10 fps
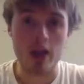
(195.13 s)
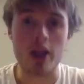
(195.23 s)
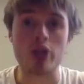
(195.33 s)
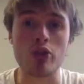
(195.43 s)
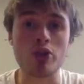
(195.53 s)

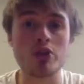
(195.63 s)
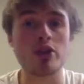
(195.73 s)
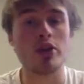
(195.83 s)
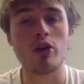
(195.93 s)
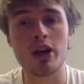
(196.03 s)
You're
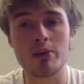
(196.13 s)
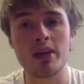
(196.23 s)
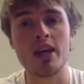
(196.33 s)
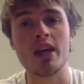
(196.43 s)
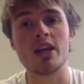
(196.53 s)
not going to
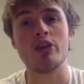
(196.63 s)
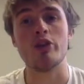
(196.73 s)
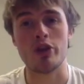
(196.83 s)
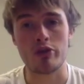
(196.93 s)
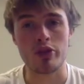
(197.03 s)
be
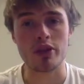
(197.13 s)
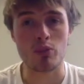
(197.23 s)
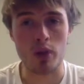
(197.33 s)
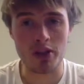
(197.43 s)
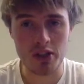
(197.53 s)

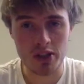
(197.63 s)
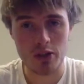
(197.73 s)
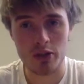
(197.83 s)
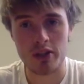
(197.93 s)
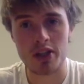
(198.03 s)
whilst you're still
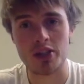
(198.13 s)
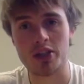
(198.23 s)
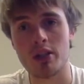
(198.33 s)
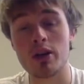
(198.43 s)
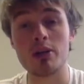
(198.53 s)
doing this, you're
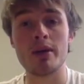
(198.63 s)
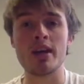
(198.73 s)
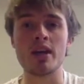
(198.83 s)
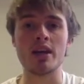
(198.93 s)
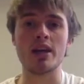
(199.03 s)
still going to be
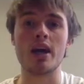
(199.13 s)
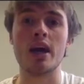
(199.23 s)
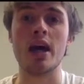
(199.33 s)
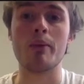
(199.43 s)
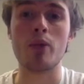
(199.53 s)
eating
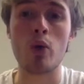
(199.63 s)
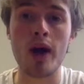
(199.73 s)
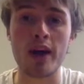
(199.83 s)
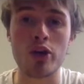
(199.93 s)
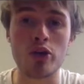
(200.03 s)

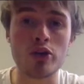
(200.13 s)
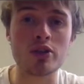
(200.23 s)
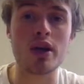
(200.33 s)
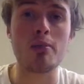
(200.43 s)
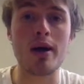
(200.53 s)
quite a
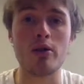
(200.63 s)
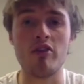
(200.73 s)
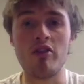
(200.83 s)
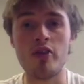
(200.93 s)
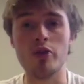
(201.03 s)
good amount
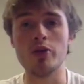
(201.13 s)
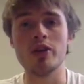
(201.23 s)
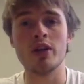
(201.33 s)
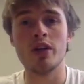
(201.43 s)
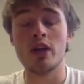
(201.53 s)
of
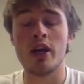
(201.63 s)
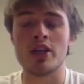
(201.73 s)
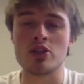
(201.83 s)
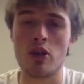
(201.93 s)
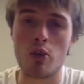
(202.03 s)
food.
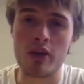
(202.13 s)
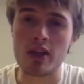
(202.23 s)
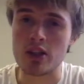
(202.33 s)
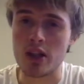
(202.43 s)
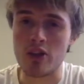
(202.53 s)
It's not one of
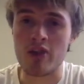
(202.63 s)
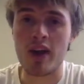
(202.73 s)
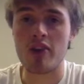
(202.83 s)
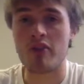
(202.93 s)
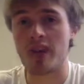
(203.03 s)
these
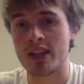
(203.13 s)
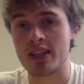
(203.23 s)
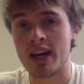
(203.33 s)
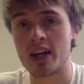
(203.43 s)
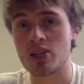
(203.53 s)
low-fat fad
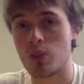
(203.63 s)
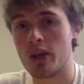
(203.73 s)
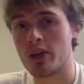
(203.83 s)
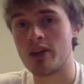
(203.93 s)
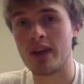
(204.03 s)
diets where
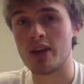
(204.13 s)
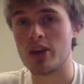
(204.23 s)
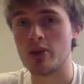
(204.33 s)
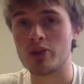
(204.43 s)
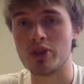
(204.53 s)
you're
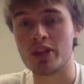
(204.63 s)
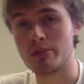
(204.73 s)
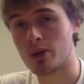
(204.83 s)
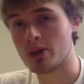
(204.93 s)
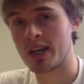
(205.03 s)
drinking
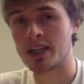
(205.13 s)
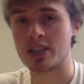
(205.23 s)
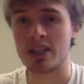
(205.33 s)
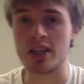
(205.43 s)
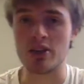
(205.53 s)
milkshakes
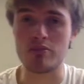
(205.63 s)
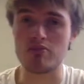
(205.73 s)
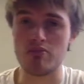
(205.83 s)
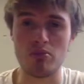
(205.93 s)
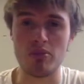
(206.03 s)
and eating
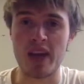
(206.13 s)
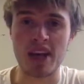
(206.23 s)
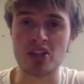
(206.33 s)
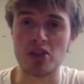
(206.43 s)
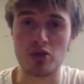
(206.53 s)

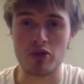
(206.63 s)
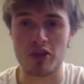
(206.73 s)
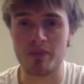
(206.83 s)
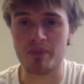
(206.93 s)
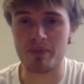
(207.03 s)
next to nothing.